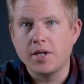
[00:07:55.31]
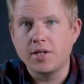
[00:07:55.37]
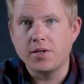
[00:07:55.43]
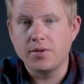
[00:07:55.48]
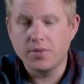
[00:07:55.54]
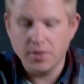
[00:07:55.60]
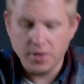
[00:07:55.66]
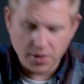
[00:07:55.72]

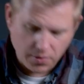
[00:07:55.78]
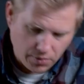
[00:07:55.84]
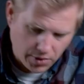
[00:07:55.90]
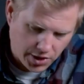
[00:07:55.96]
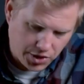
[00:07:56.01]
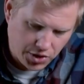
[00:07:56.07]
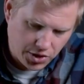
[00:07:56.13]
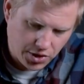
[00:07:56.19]
menu,
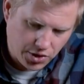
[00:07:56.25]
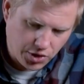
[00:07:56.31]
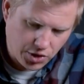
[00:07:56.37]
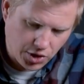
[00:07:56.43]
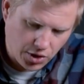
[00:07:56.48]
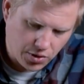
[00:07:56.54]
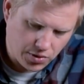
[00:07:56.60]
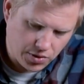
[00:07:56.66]
which
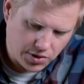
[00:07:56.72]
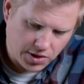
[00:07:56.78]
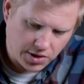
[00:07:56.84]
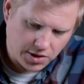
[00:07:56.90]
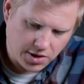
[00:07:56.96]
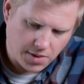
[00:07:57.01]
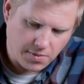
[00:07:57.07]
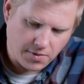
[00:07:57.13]

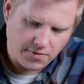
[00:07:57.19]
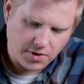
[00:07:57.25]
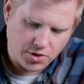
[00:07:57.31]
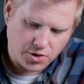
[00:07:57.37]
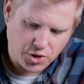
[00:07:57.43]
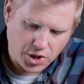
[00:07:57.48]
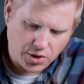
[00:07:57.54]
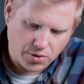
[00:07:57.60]
shows some of
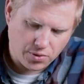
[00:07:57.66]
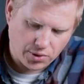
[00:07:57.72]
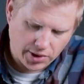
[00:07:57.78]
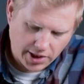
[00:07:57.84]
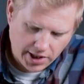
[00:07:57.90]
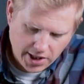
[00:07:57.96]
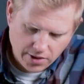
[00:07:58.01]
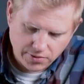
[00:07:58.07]
your general
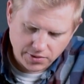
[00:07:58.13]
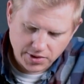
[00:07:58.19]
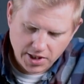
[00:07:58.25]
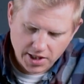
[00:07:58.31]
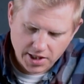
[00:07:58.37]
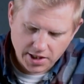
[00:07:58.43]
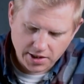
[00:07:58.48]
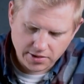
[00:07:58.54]
account
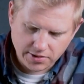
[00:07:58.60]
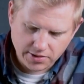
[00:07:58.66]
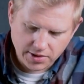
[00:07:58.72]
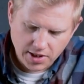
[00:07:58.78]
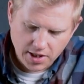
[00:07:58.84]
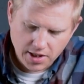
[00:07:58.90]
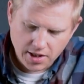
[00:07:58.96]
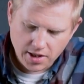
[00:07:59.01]

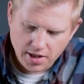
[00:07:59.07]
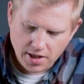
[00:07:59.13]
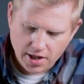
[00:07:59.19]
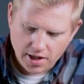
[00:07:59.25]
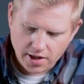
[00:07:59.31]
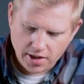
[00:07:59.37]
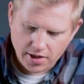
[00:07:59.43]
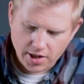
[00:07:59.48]
settings,
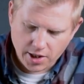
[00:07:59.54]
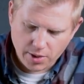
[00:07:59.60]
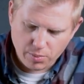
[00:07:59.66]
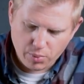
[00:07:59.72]
and